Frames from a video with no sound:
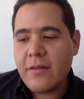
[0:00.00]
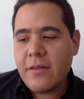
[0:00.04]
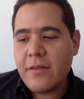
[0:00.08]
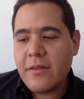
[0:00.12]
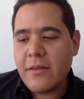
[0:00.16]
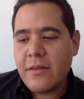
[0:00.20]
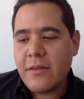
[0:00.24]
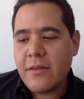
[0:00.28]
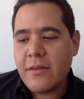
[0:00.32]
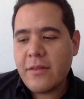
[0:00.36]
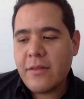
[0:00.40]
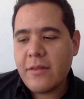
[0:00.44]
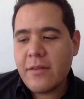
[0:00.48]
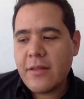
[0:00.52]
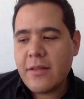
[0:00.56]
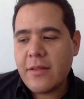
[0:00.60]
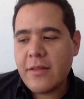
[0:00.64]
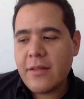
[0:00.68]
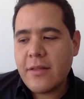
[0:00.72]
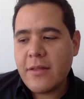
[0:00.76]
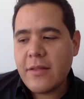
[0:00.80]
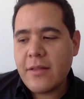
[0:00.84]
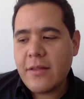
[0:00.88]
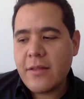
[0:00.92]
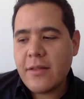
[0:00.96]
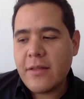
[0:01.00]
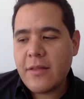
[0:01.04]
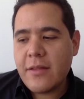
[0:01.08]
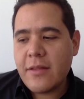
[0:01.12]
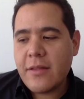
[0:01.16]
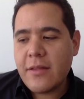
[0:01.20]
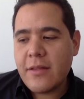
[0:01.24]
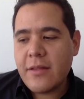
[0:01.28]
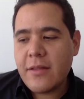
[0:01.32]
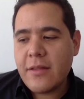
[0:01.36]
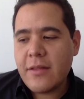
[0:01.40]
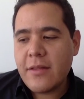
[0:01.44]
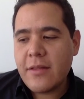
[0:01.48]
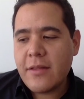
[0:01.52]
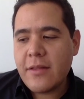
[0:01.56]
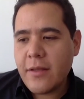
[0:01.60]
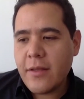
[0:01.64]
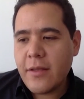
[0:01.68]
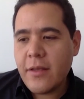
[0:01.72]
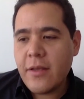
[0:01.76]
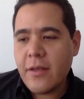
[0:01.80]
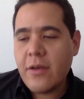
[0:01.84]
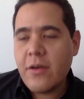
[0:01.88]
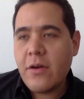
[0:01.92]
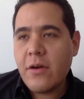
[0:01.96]
that you are
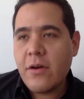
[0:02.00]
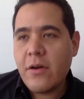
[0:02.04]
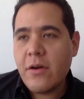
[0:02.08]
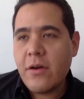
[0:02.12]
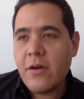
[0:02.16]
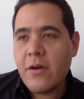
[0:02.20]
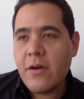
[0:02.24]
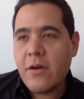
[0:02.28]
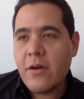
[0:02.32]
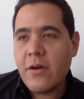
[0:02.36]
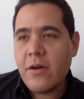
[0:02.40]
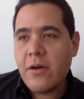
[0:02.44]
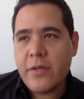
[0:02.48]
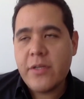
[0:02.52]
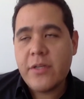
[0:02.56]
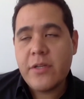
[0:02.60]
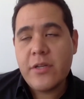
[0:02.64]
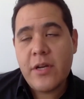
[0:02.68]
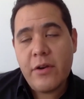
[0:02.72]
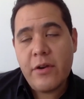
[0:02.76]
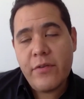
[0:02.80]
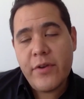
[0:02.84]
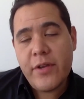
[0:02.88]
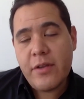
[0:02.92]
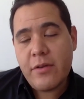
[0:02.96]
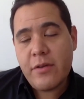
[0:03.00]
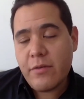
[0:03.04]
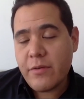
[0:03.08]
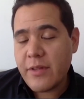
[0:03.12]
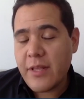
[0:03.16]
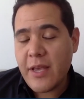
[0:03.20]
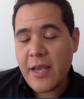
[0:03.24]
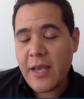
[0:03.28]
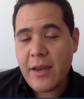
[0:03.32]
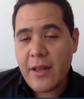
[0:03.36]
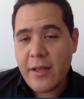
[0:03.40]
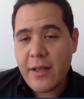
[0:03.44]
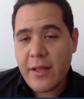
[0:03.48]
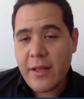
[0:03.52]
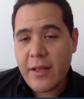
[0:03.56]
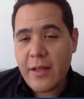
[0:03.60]
incurring when sharing your data.